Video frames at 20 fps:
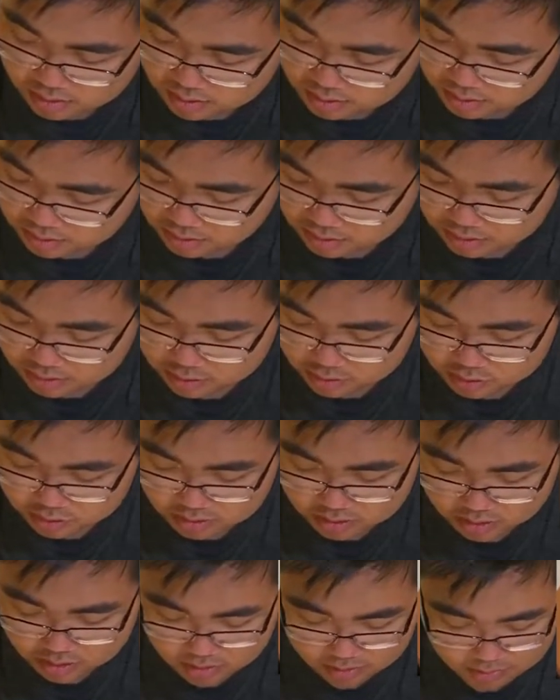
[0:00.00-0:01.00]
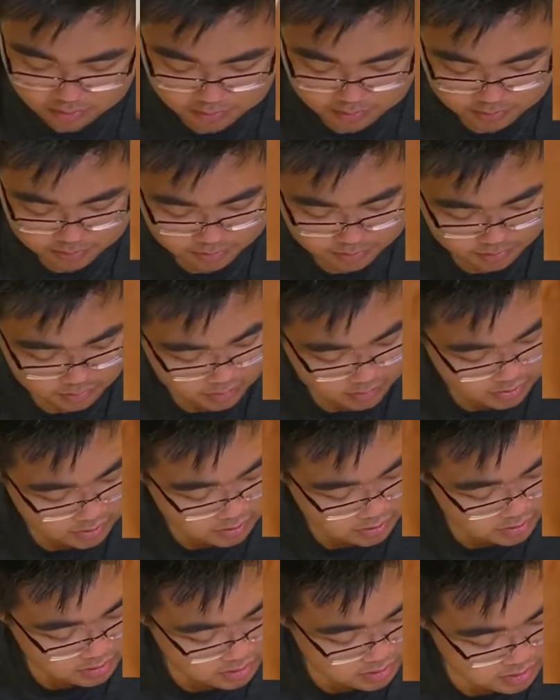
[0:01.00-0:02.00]
And kind of try to
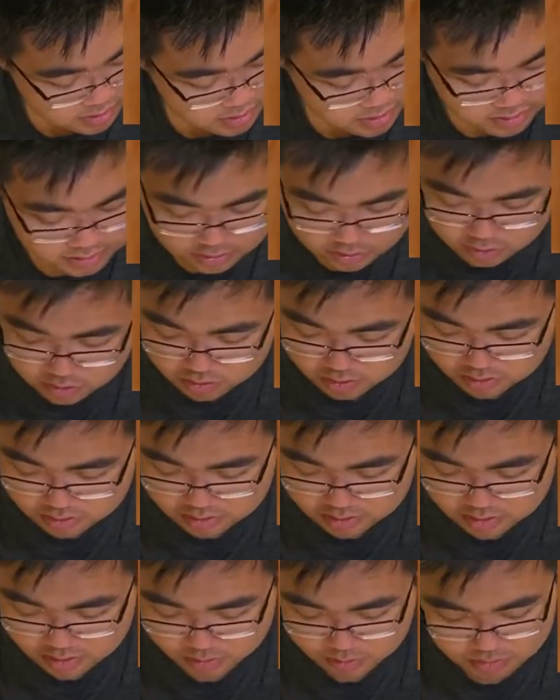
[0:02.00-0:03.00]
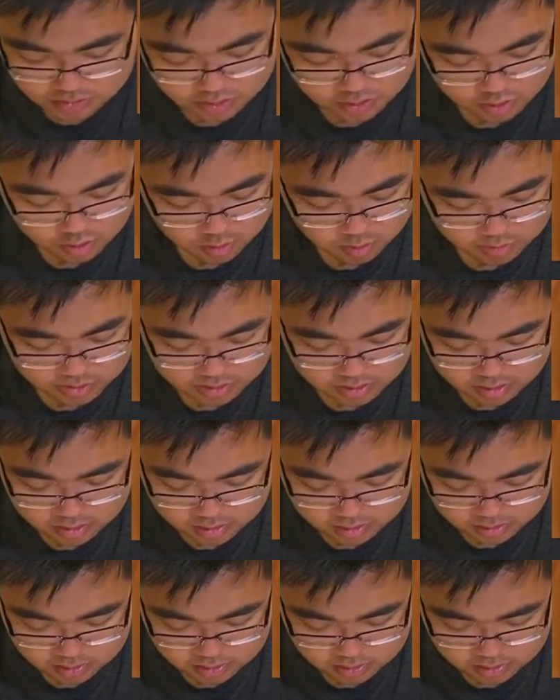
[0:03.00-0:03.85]
centralize them a little bit.